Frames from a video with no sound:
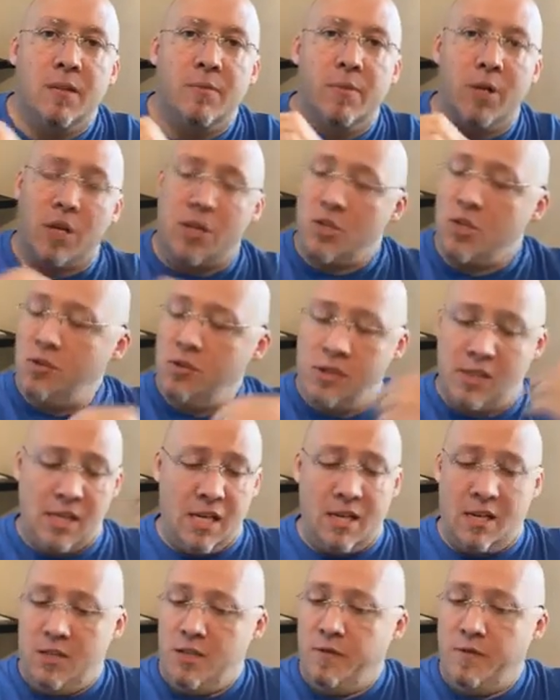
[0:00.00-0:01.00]
because you
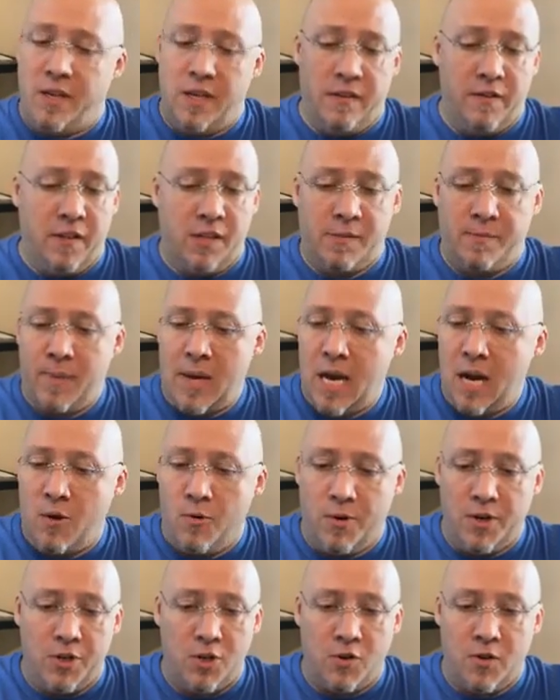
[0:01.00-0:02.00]
said you've given us
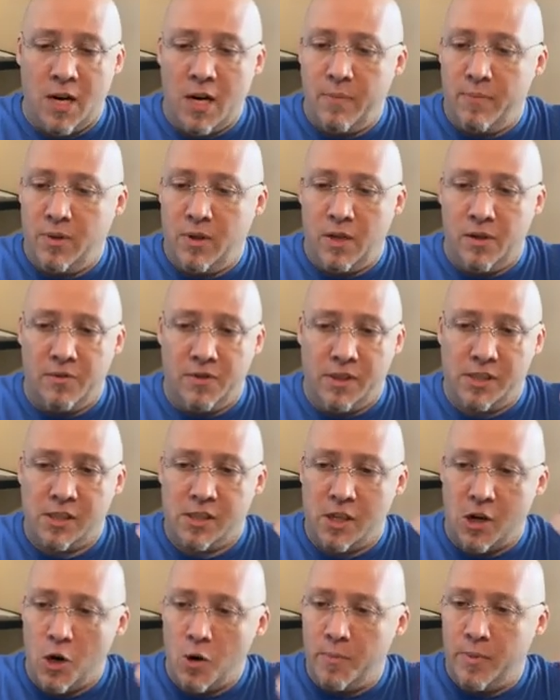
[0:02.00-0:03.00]
power to trample on the
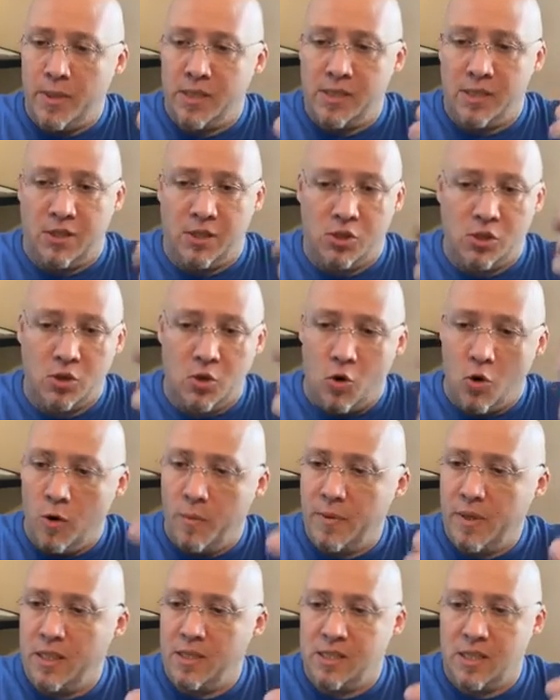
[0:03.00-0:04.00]
serpents and the
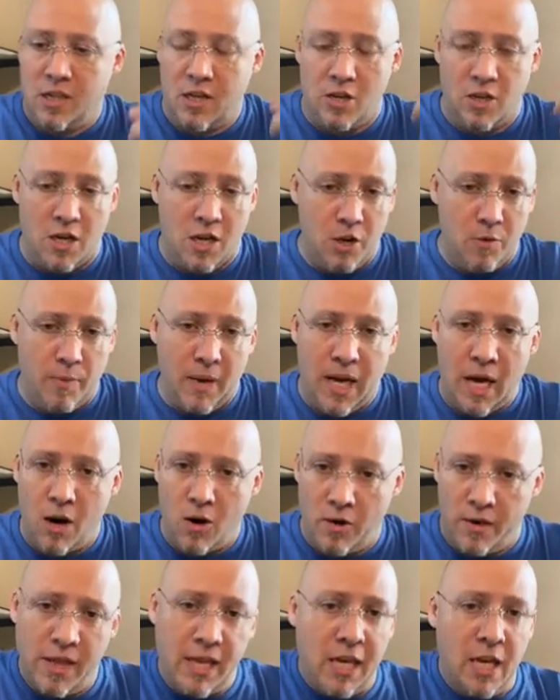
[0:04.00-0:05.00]
scorpions and no
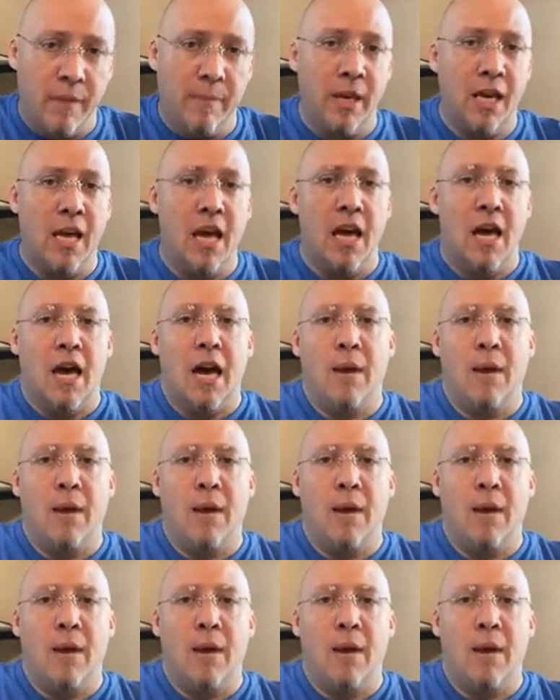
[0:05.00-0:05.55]
power of the enemy.